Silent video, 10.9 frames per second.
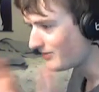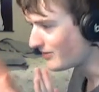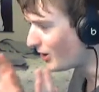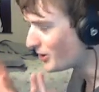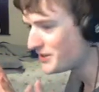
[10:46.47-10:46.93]

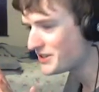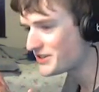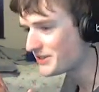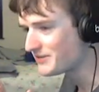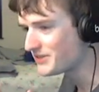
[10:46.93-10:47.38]
all you need
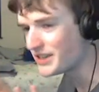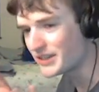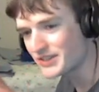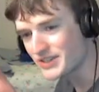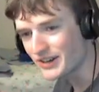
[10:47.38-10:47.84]
to,
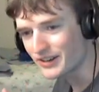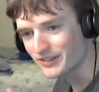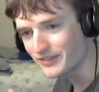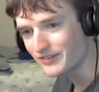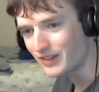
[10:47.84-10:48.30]

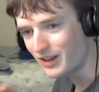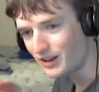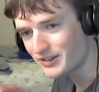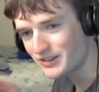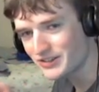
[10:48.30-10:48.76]
TLDR,
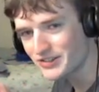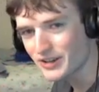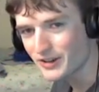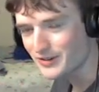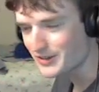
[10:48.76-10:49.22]
all you need to
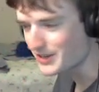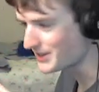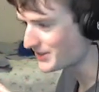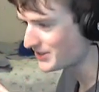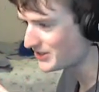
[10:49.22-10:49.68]
know
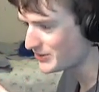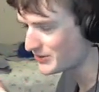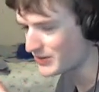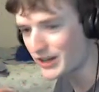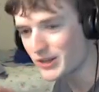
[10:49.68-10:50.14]
is to
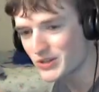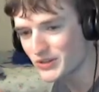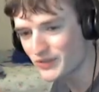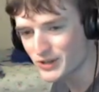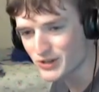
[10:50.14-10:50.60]
not use
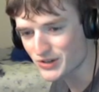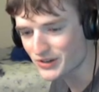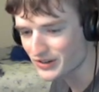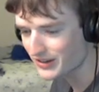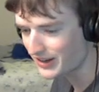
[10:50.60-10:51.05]
the
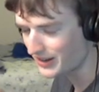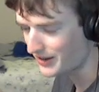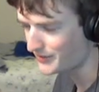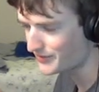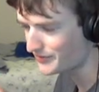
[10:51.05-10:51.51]
finisher
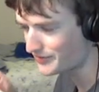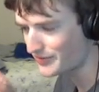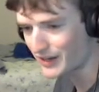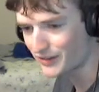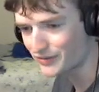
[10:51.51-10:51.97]
of
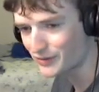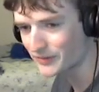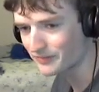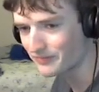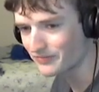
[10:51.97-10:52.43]
Final
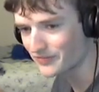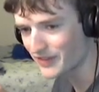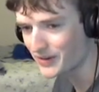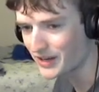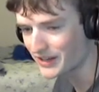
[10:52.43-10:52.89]
Form
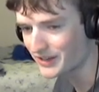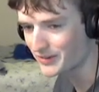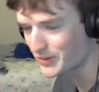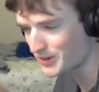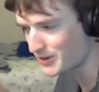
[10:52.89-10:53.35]

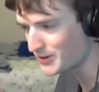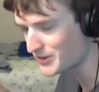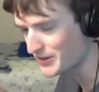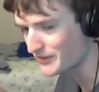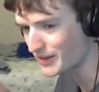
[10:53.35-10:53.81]
Firaga when you're
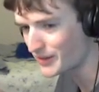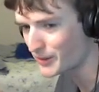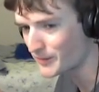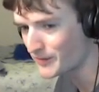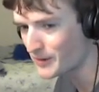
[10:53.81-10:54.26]
using Final
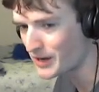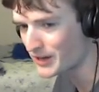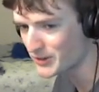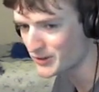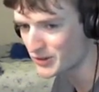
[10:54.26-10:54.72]
Form
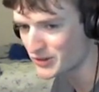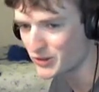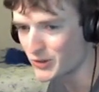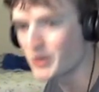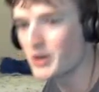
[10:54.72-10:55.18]
Firaga. So just
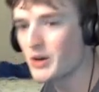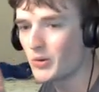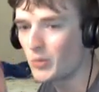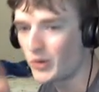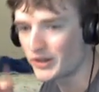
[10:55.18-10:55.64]
do
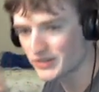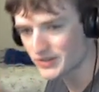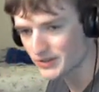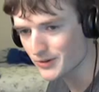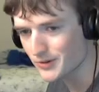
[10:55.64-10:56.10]
1,
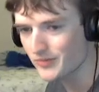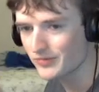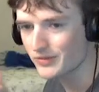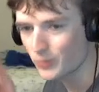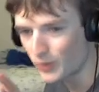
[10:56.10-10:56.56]
2,
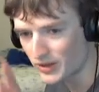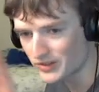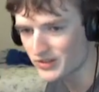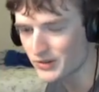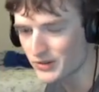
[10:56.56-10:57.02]

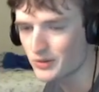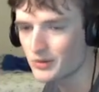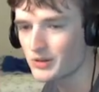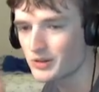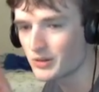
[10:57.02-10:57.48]
1,
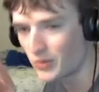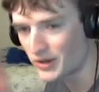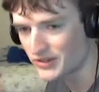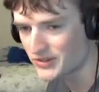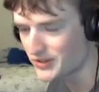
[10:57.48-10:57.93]
2,
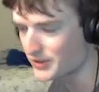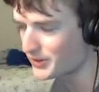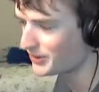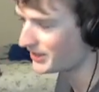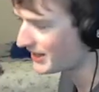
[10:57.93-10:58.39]
1,
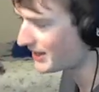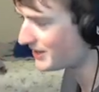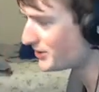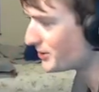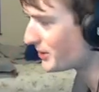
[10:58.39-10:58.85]
2, like
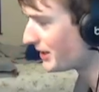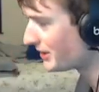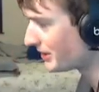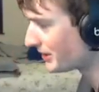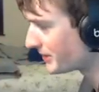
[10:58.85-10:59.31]
I do
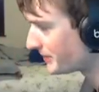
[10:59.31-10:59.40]
right here.